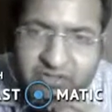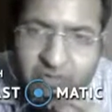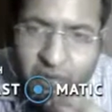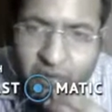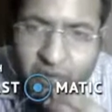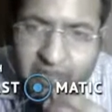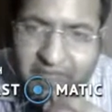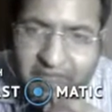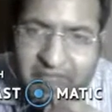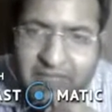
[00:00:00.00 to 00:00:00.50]

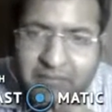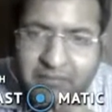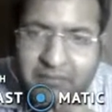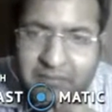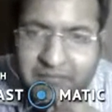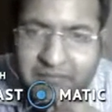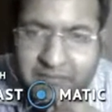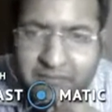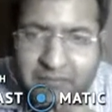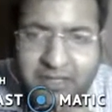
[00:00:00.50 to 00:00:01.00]
20
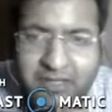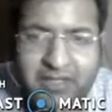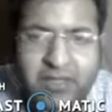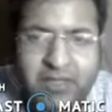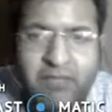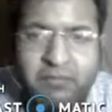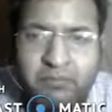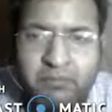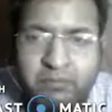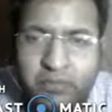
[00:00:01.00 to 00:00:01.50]

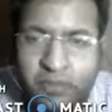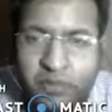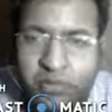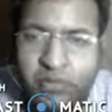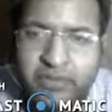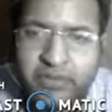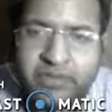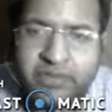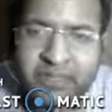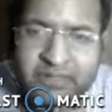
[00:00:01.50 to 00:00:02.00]
mm
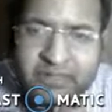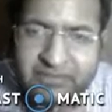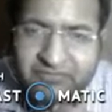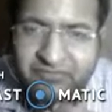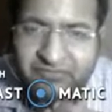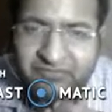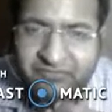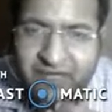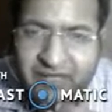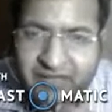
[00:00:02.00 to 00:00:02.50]
bony
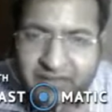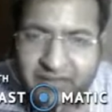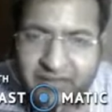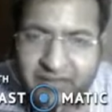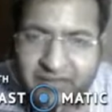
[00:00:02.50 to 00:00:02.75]
defect